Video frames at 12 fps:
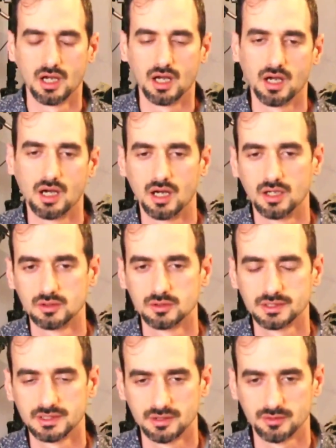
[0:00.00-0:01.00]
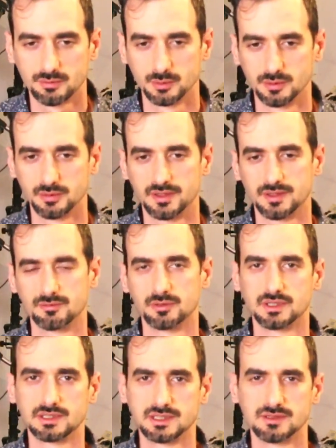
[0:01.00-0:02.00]
uh, looking through that have
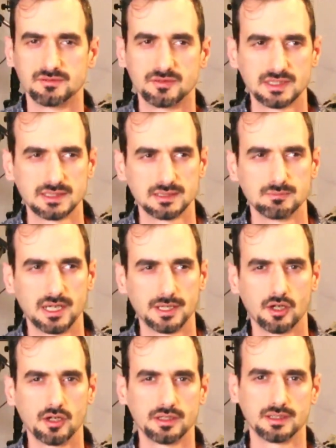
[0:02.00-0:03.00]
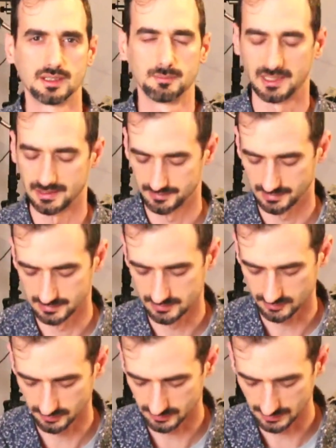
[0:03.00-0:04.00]
really convicted my heart about in
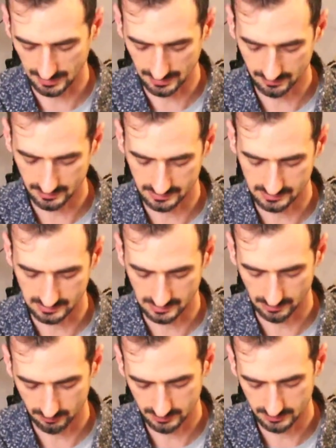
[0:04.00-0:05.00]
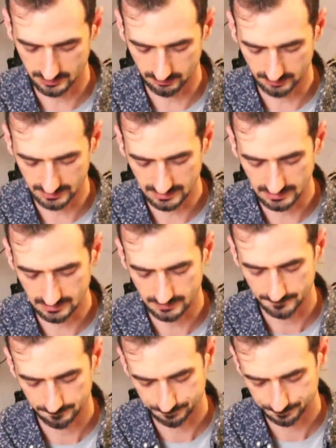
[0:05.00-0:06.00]
certain areas, and I wanted to read
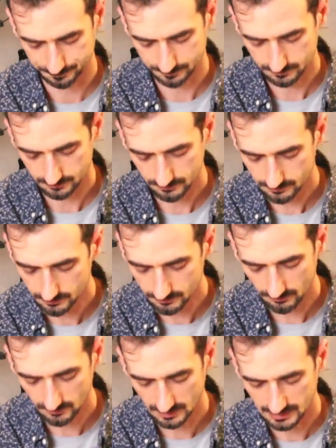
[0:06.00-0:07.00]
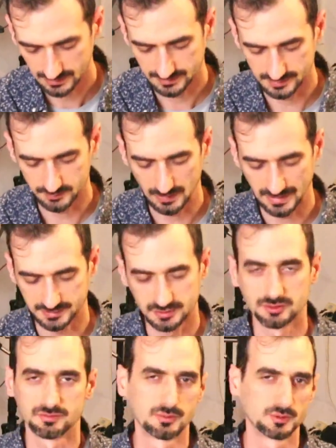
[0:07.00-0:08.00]
this
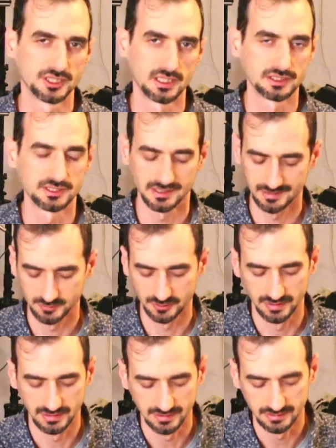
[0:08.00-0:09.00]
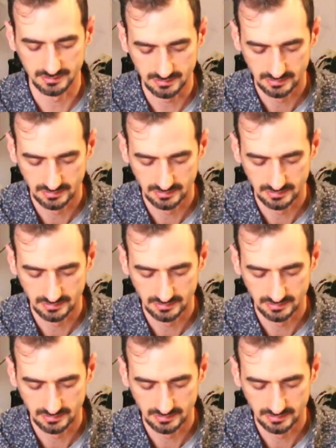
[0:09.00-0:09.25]
passage from John chapter 8